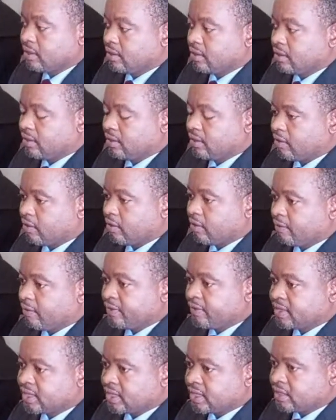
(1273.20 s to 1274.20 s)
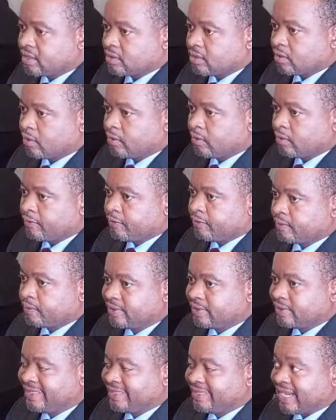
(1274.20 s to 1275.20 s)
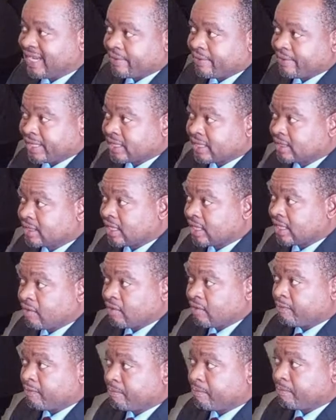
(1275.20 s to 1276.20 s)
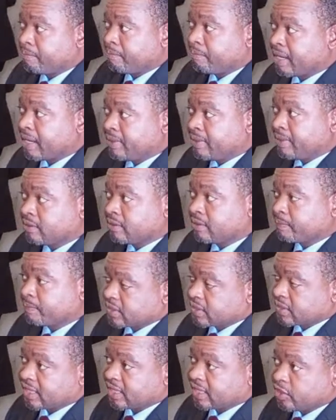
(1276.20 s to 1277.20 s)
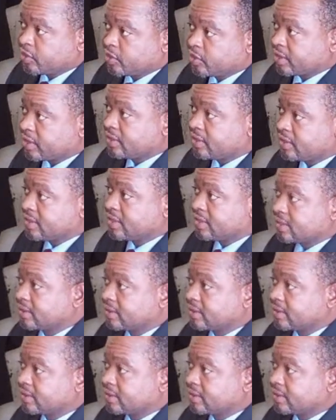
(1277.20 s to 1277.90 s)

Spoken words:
the offices of Director of Public Prosecutions,